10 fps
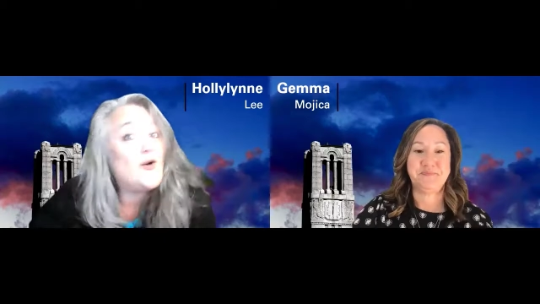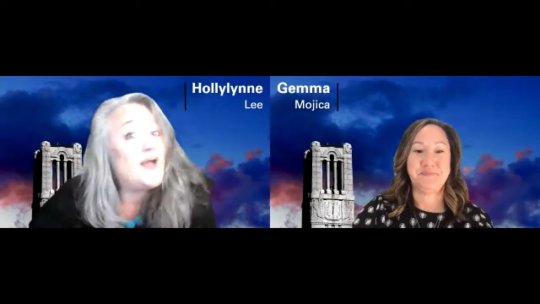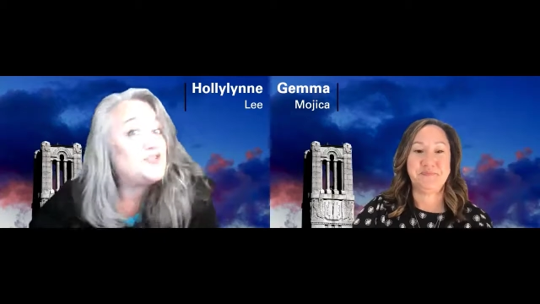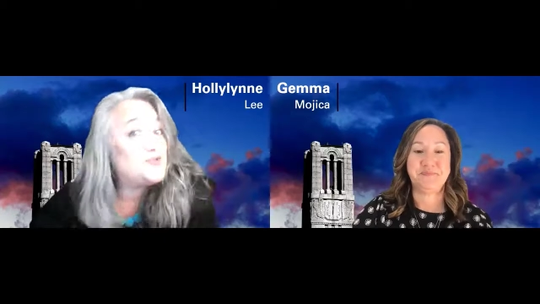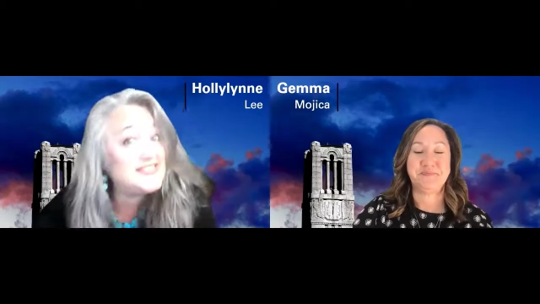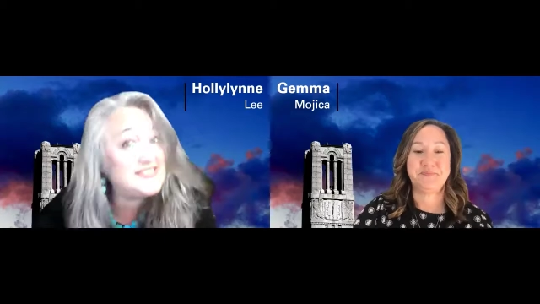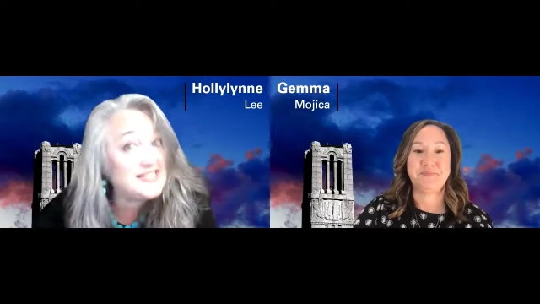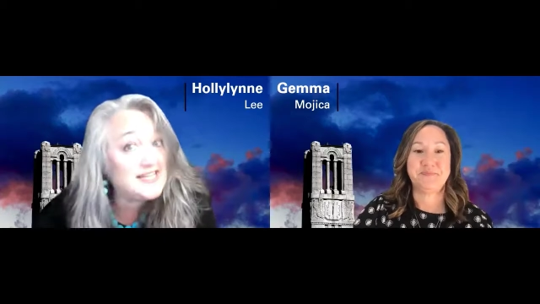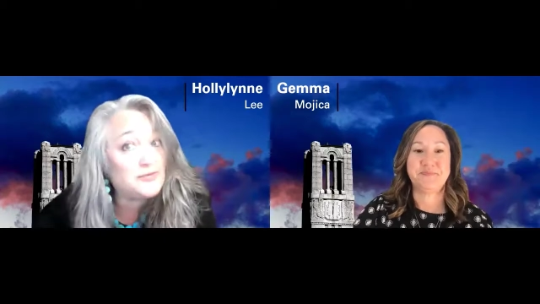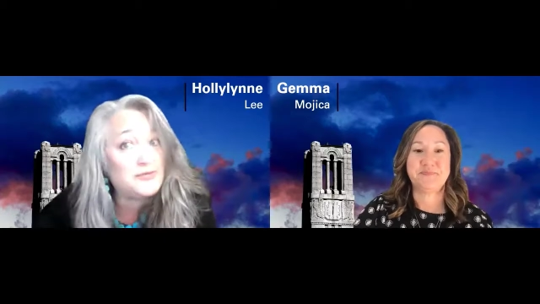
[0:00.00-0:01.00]
Speaker 1: So,
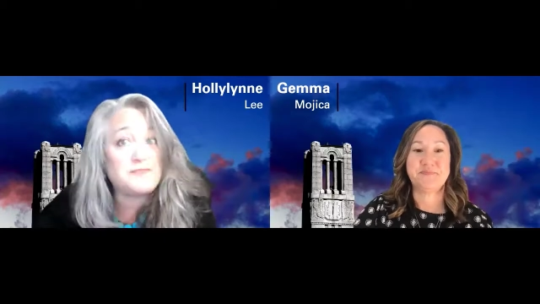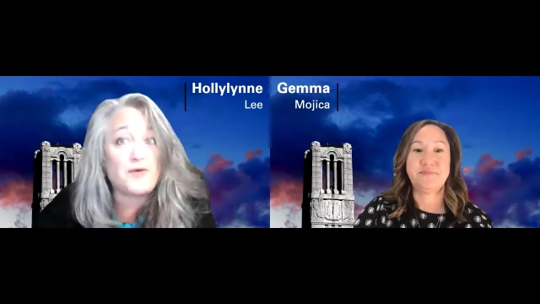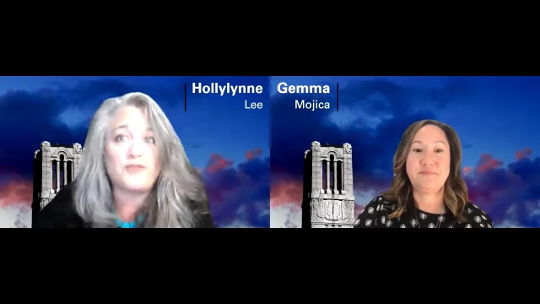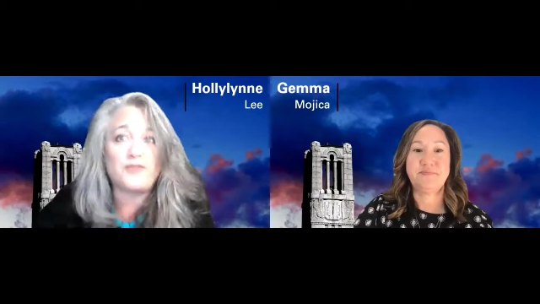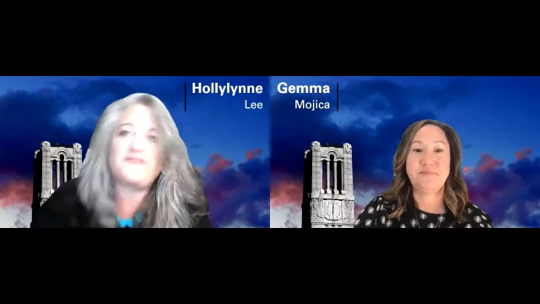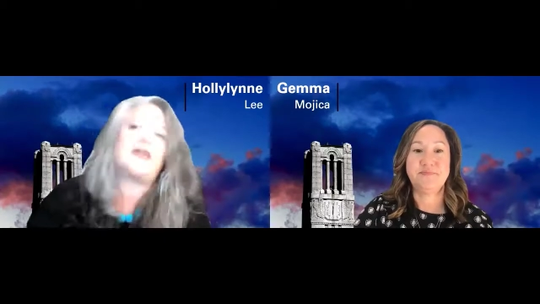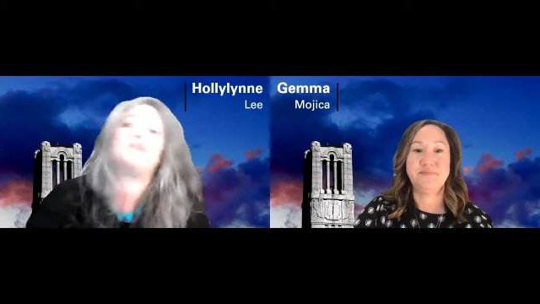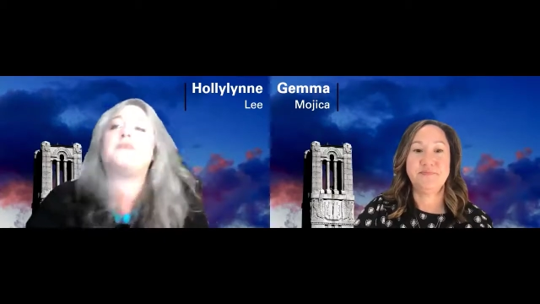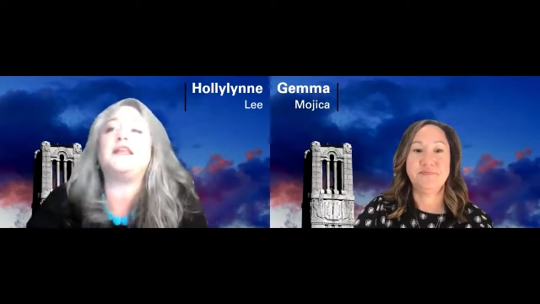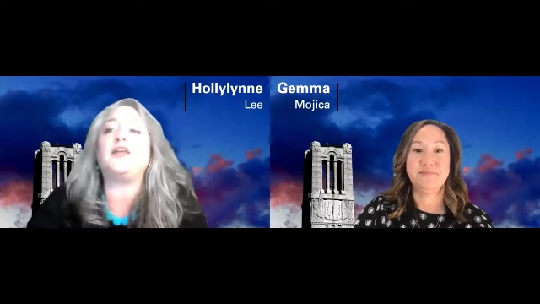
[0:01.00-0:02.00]
as you can see, we
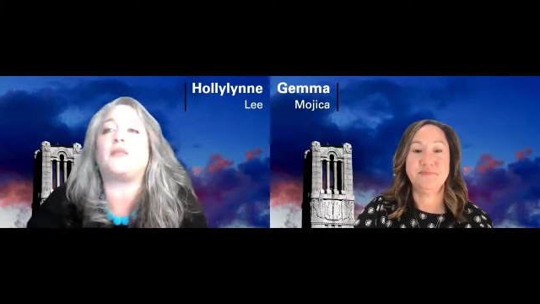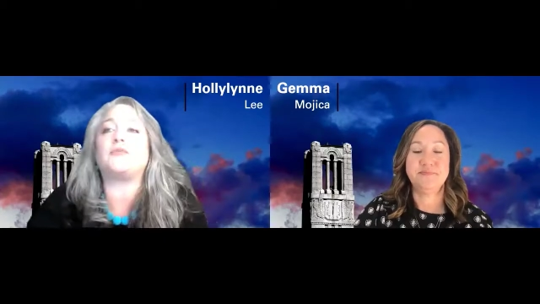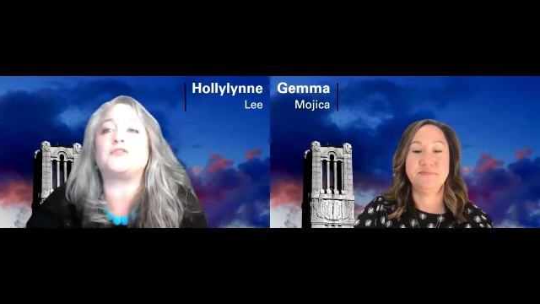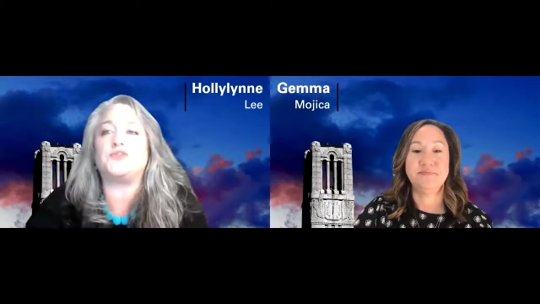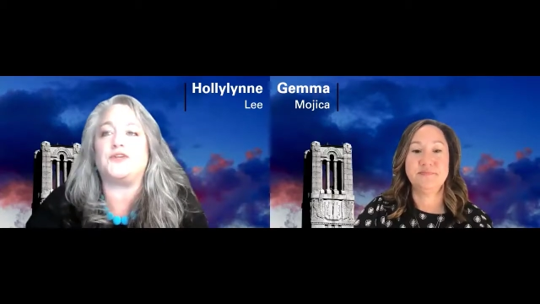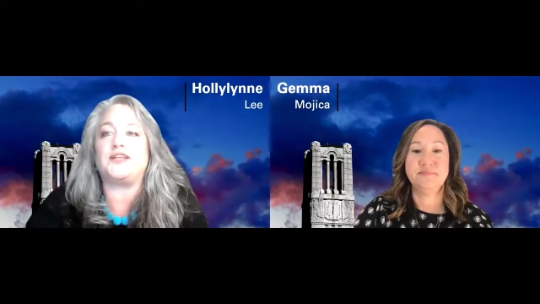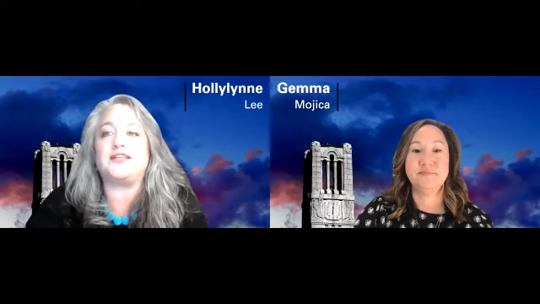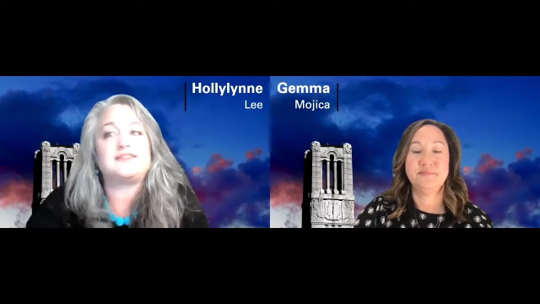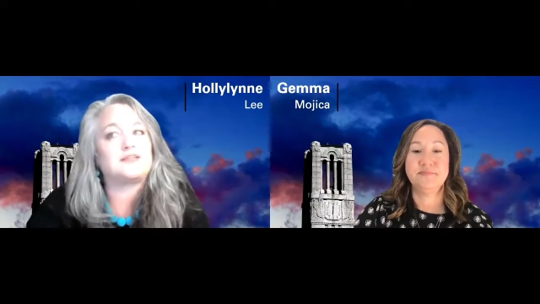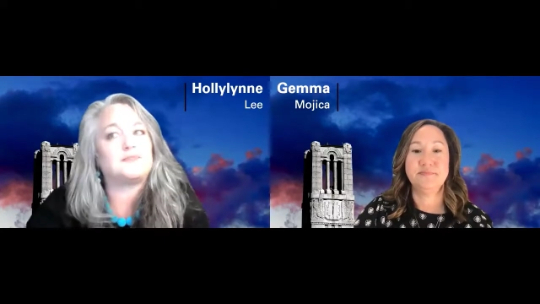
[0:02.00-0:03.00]
both have had many
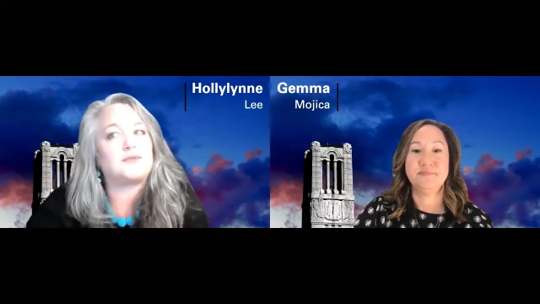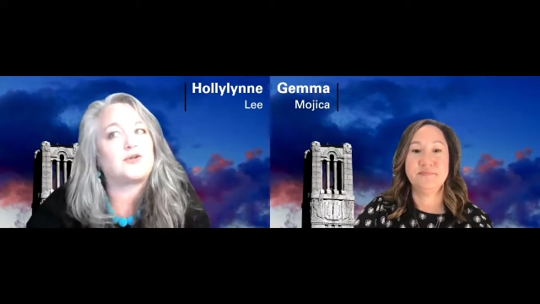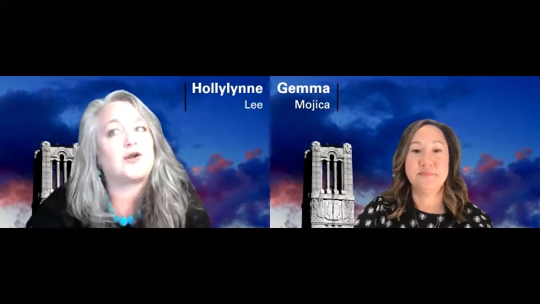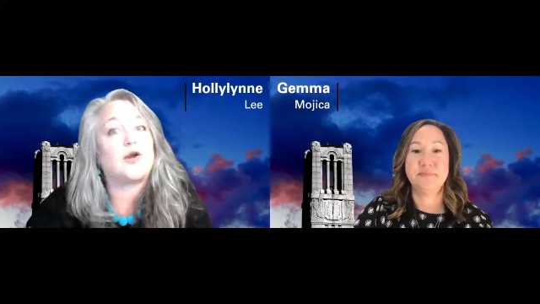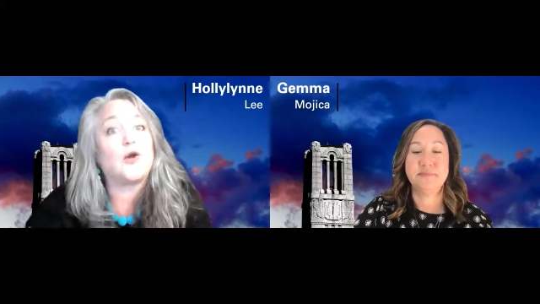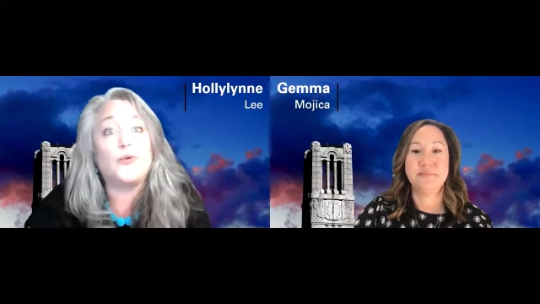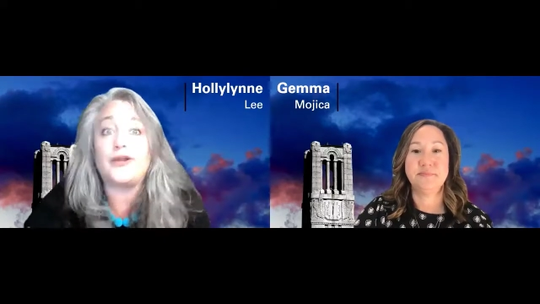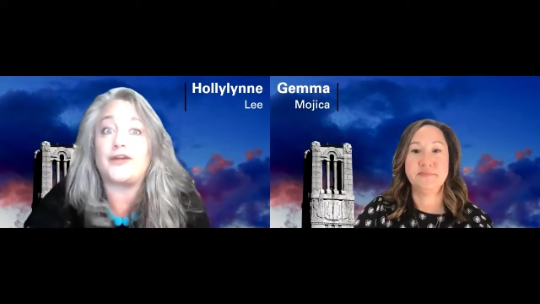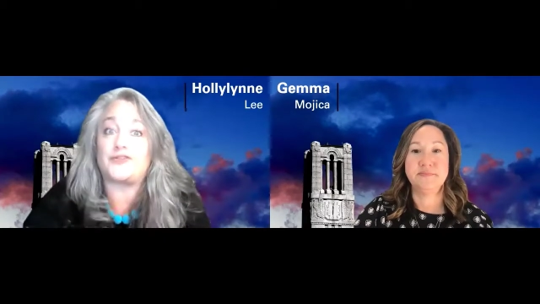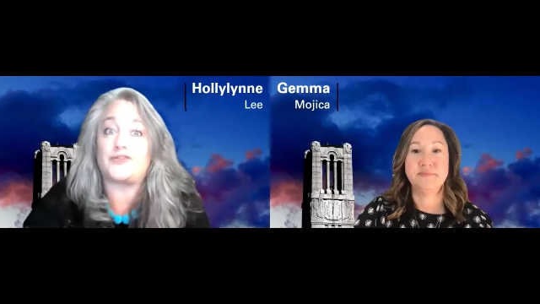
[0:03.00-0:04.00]
opportunities to
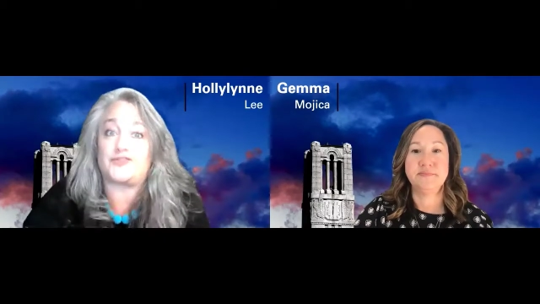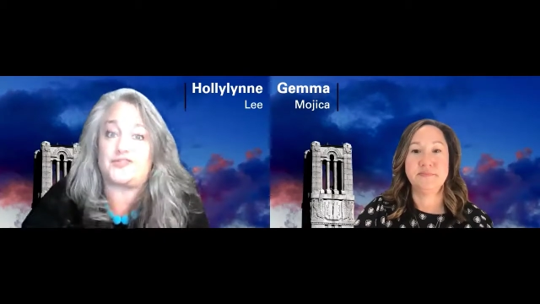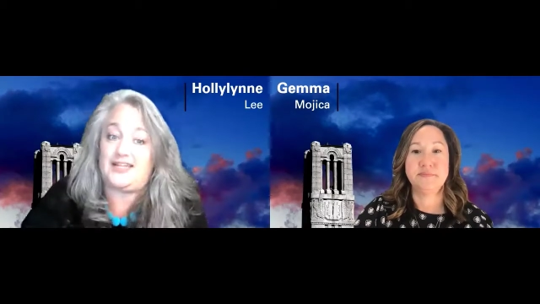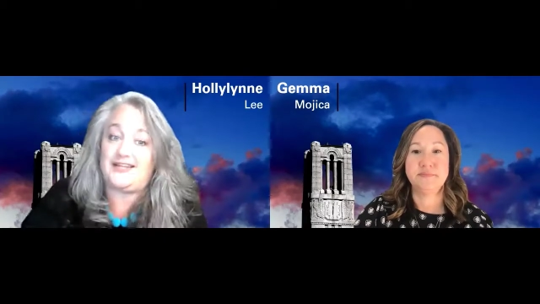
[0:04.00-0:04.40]
build our own